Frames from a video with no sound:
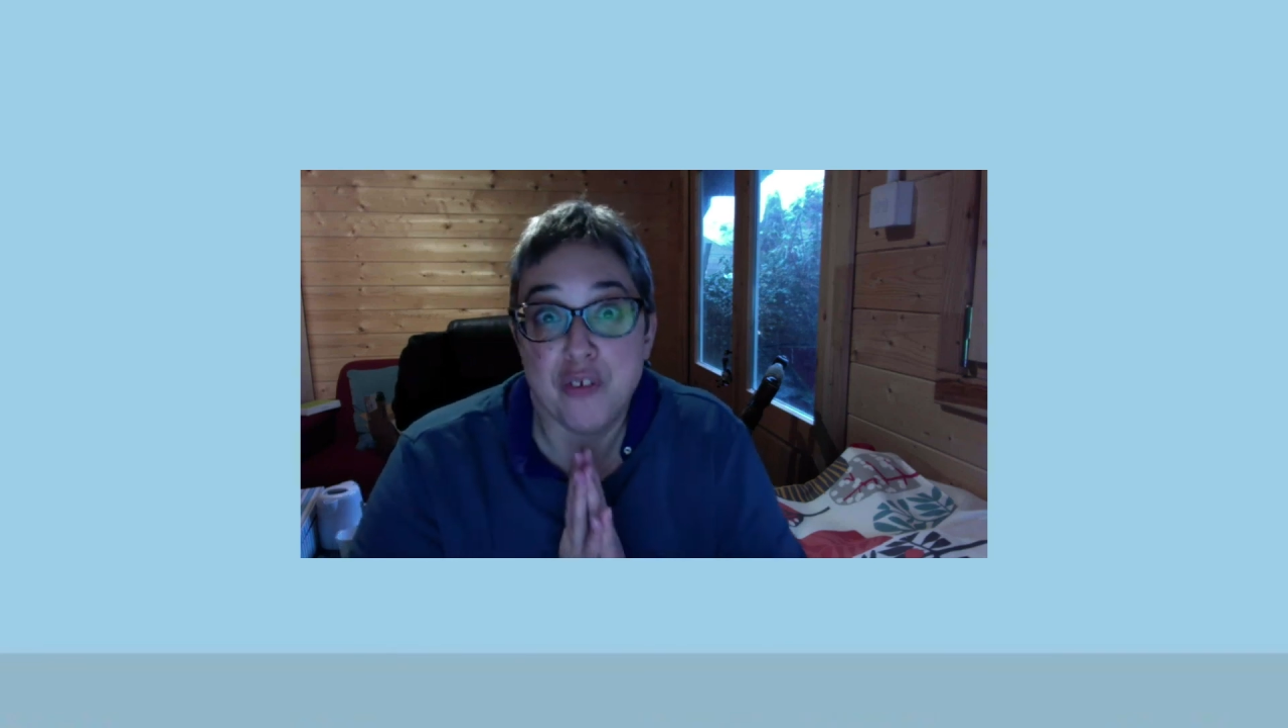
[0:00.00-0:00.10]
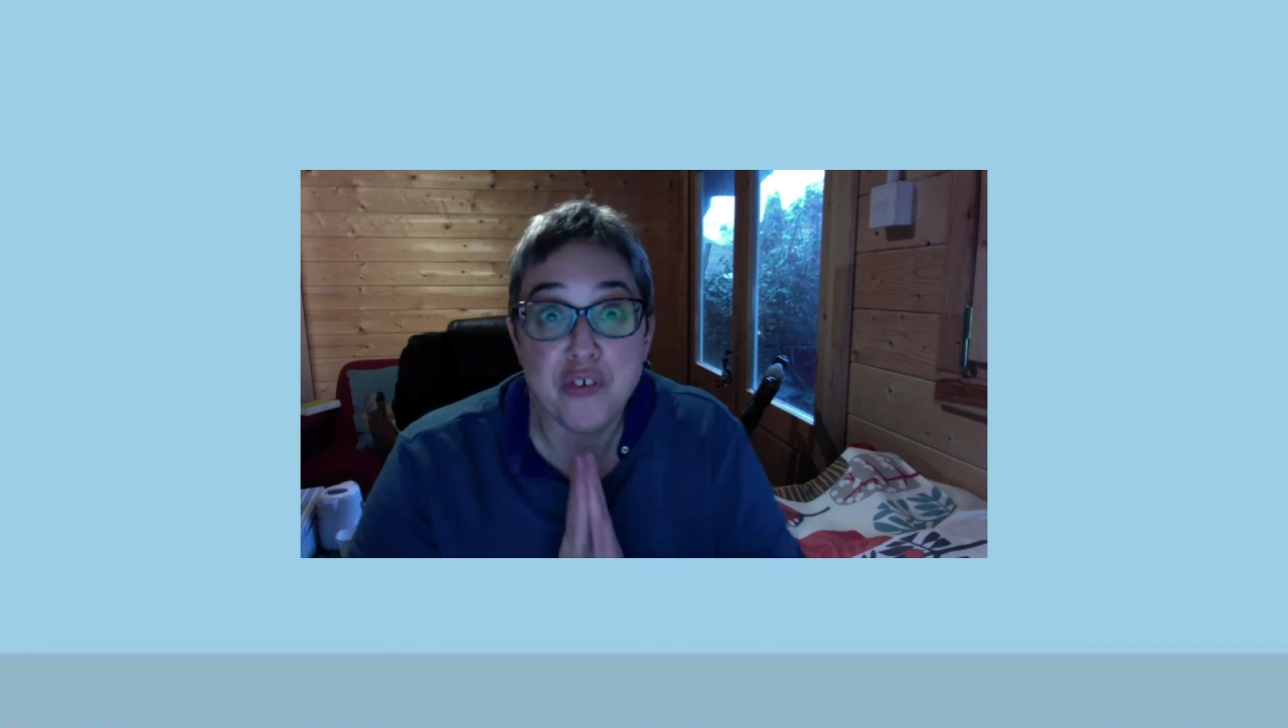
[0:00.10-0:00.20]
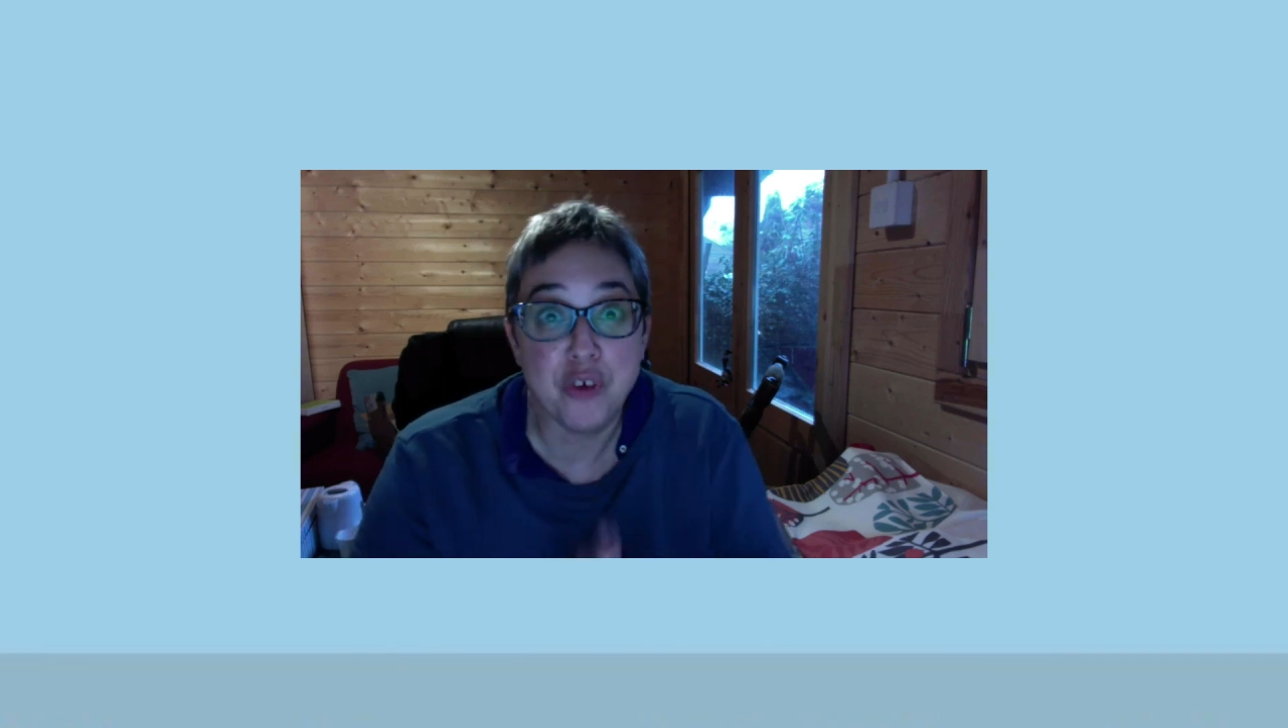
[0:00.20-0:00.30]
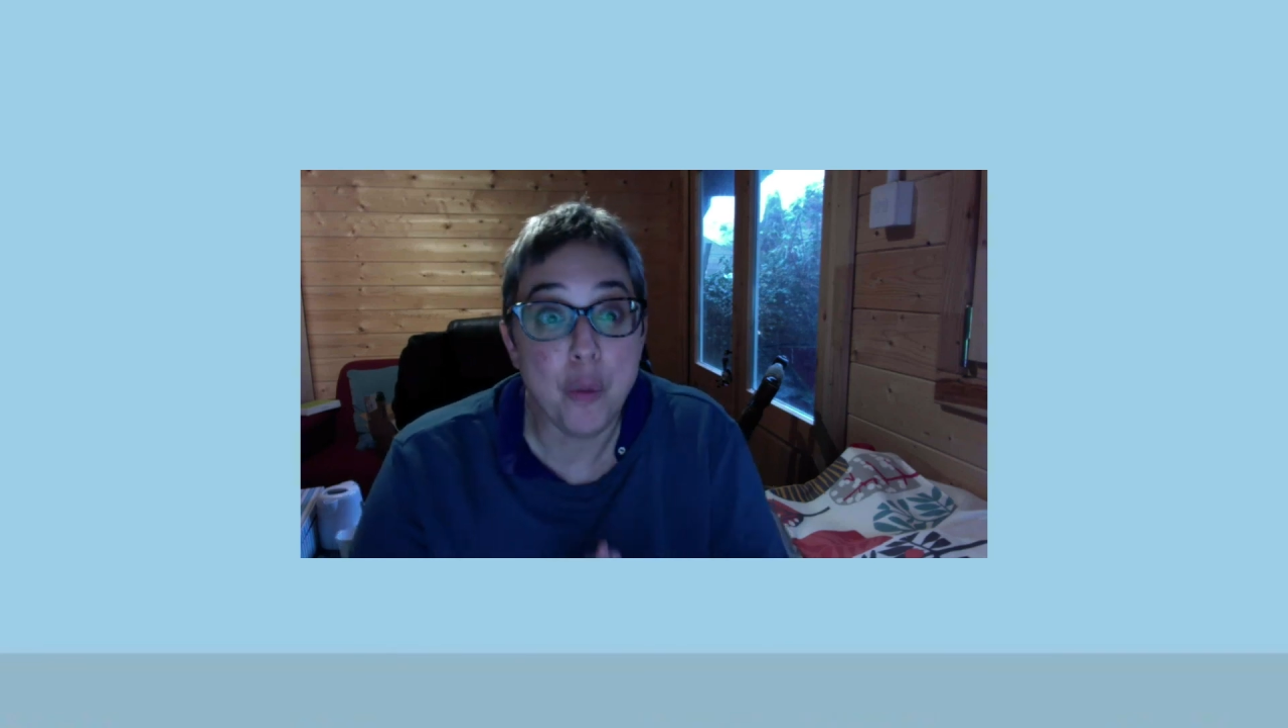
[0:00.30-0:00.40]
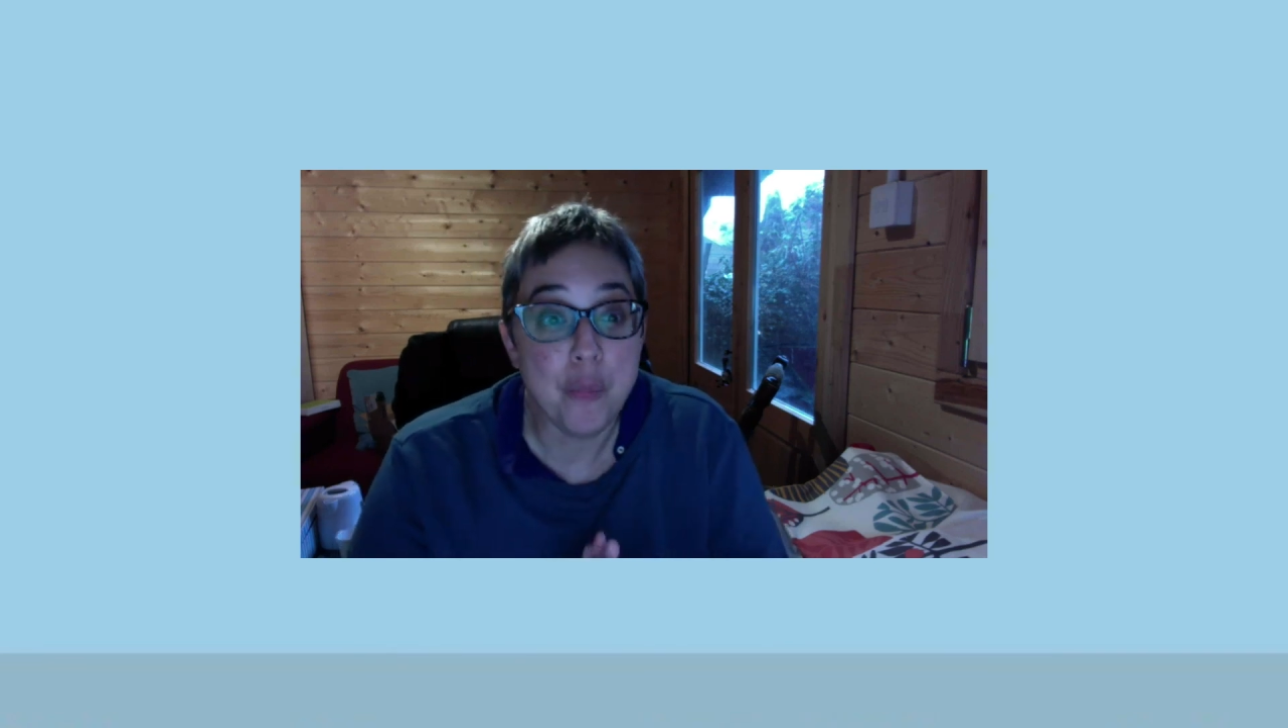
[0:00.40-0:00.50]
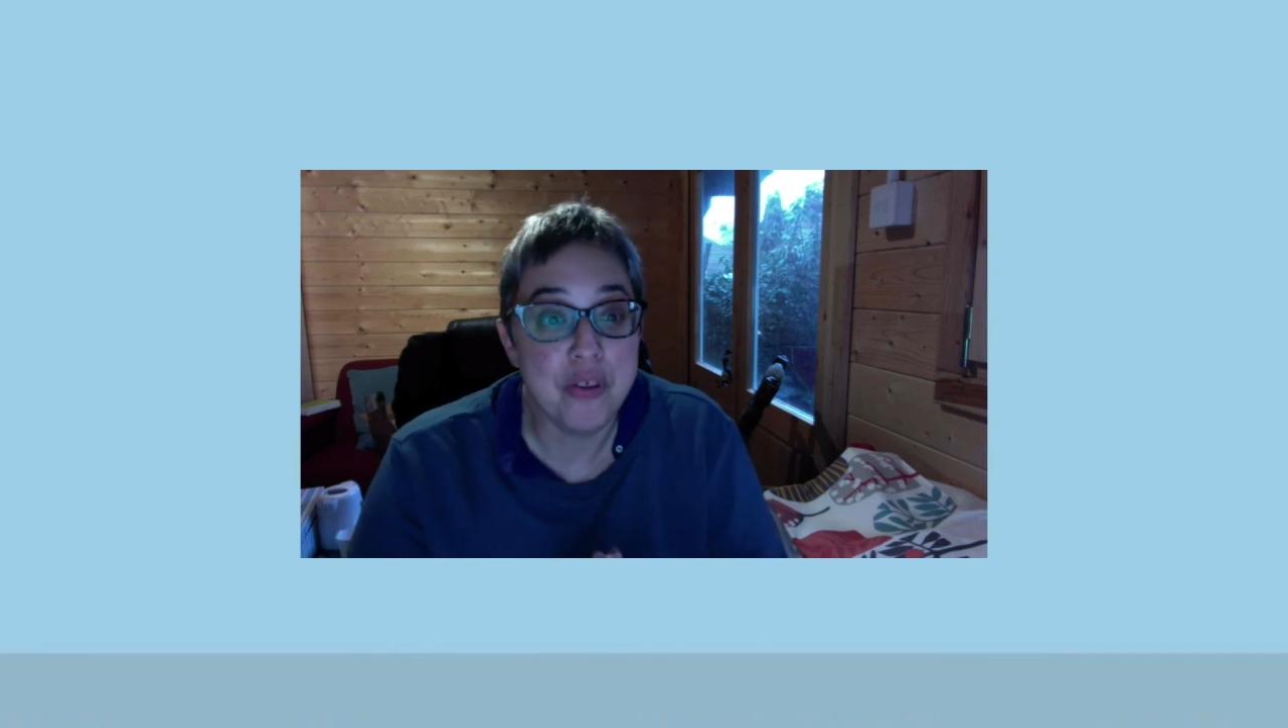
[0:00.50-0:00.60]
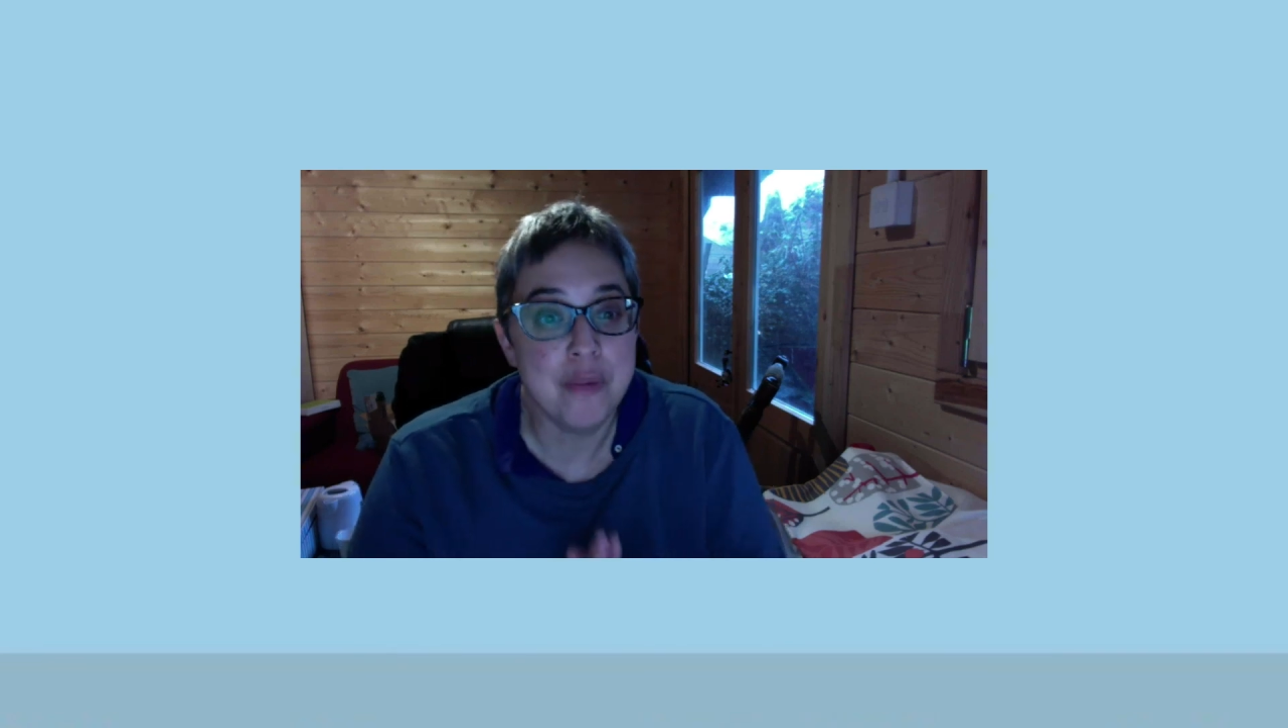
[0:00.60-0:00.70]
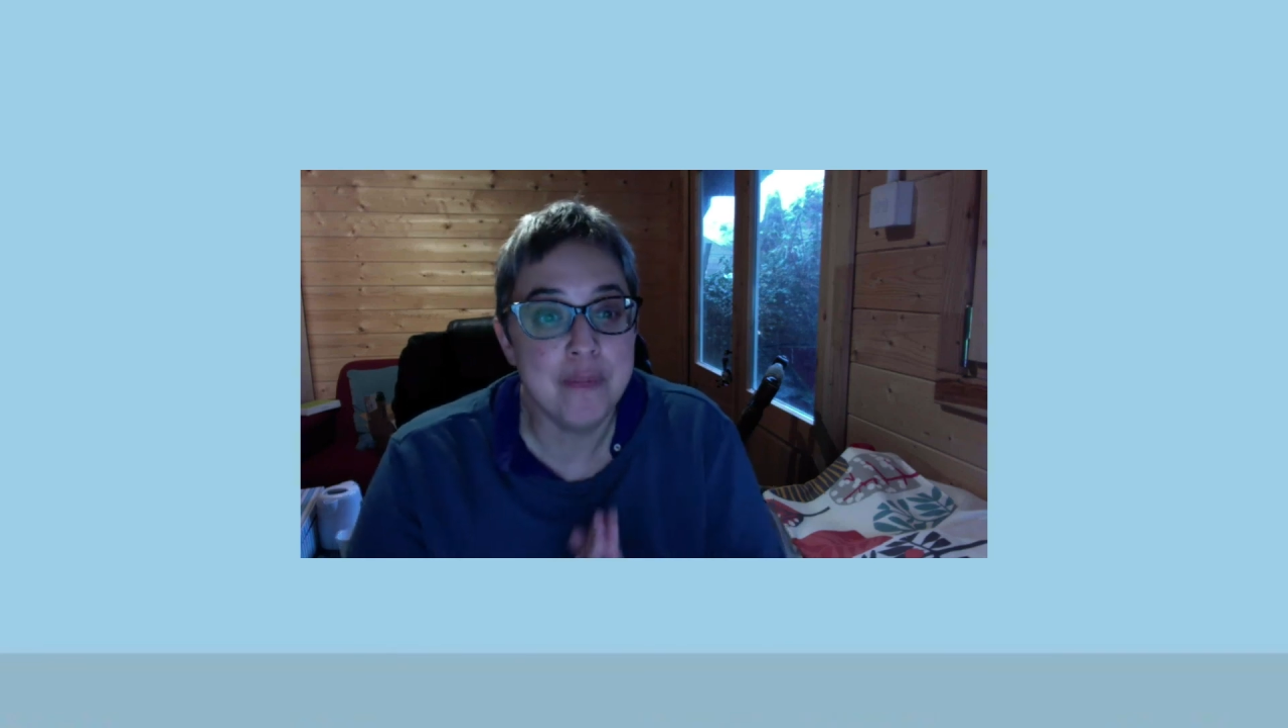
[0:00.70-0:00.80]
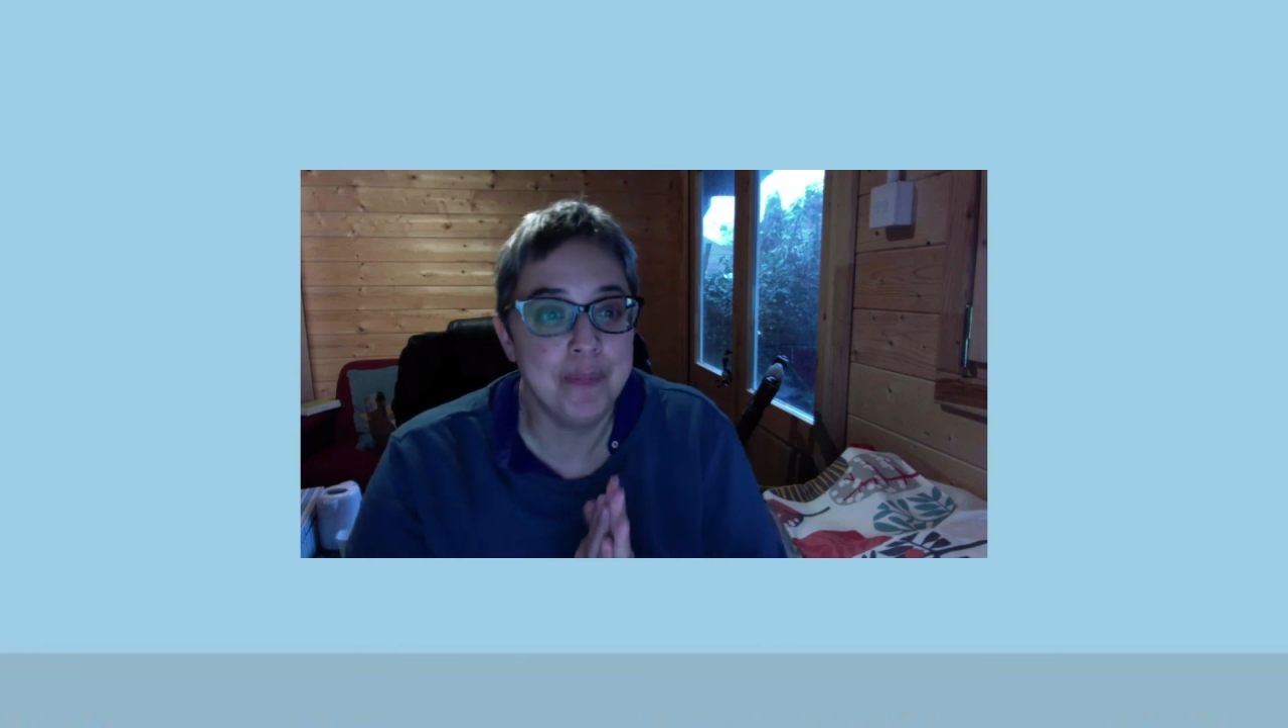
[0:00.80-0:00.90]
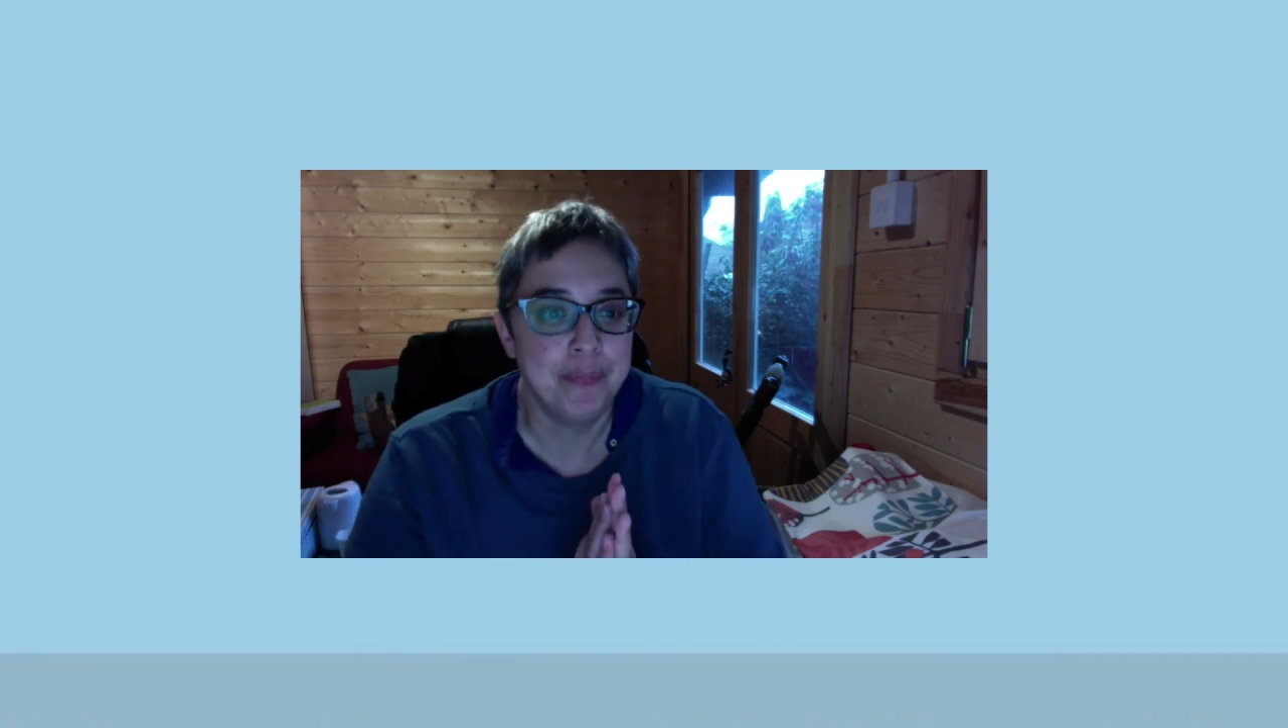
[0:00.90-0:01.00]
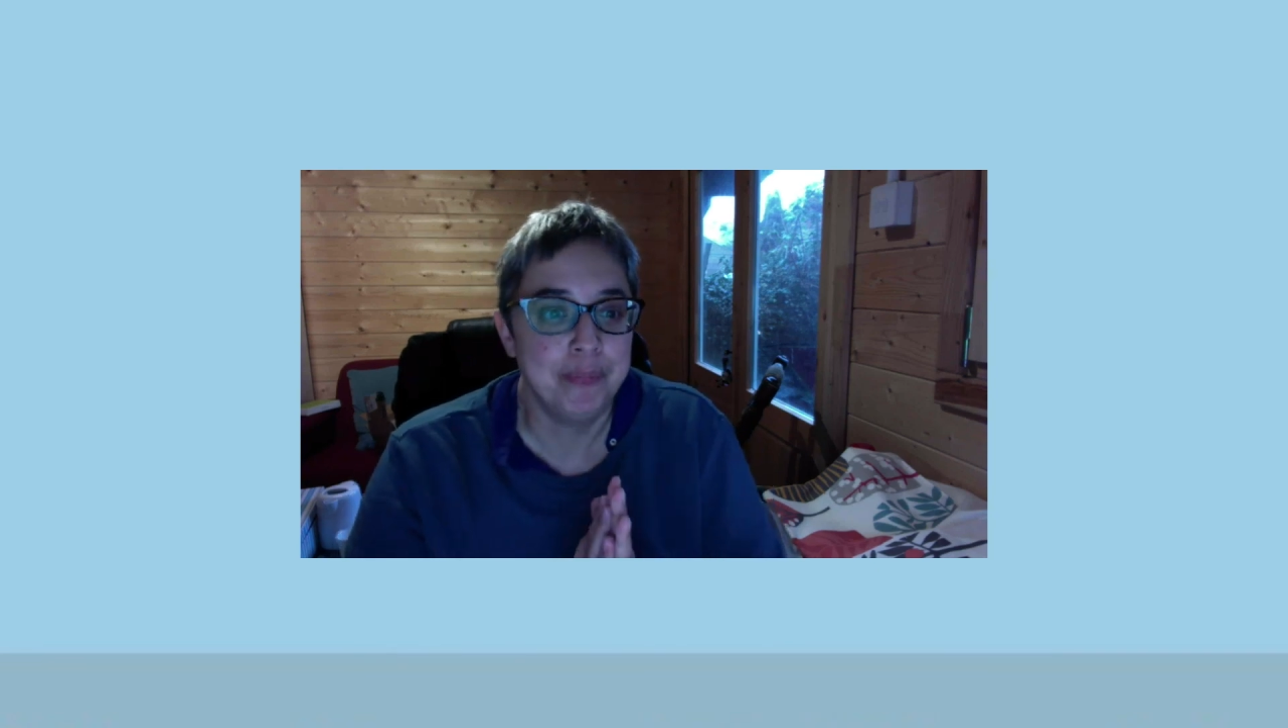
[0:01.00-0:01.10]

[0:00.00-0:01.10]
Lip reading: stop them,